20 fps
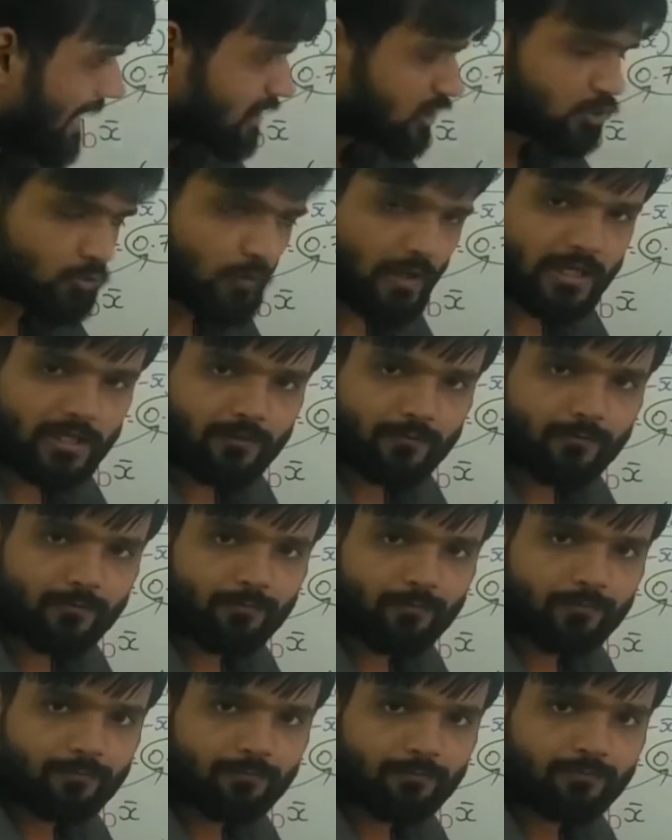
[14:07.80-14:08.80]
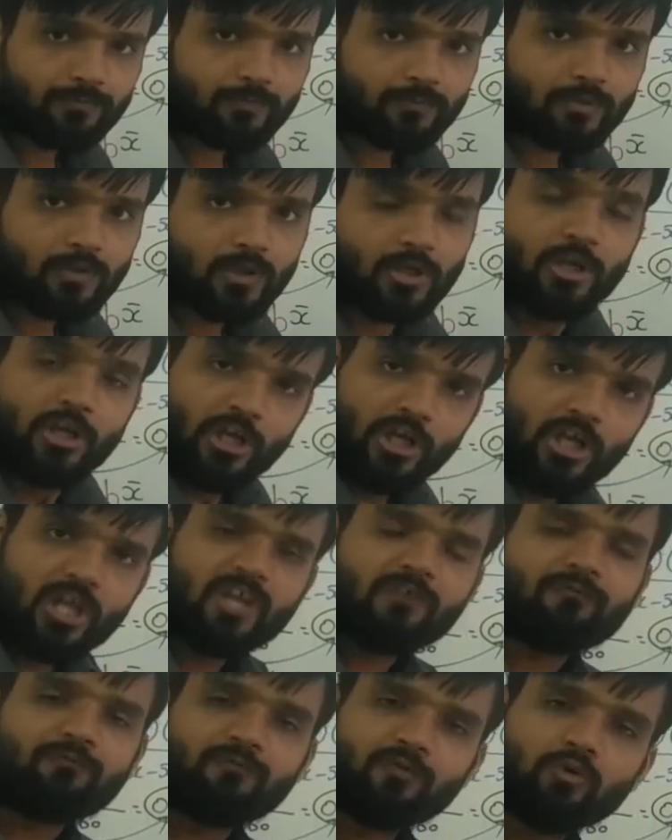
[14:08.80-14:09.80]
R square.
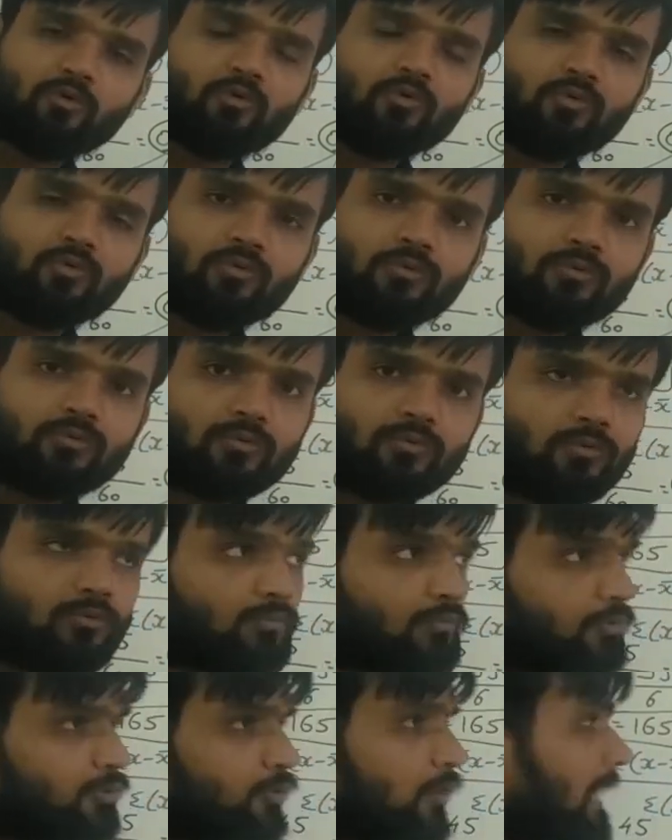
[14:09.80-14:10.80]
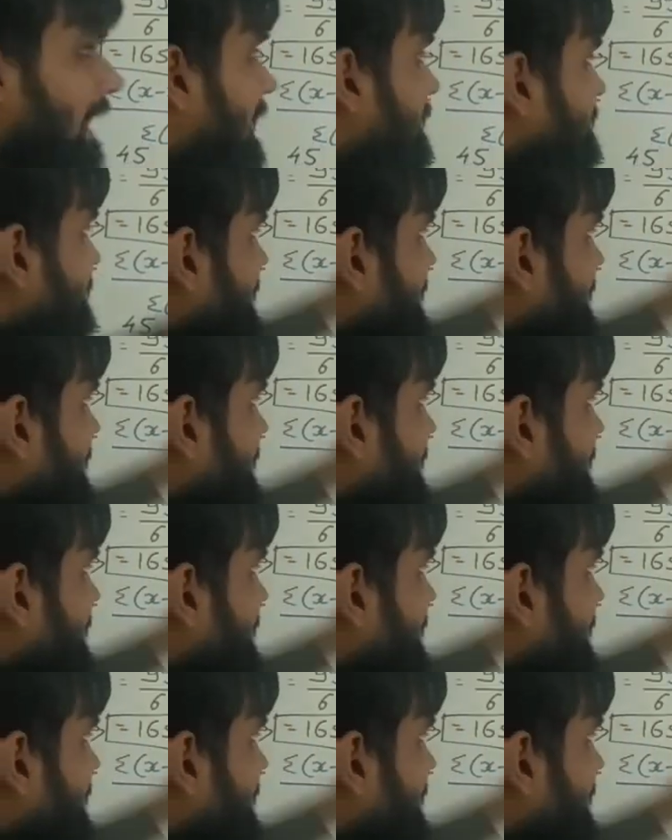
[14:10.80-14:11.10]
If you are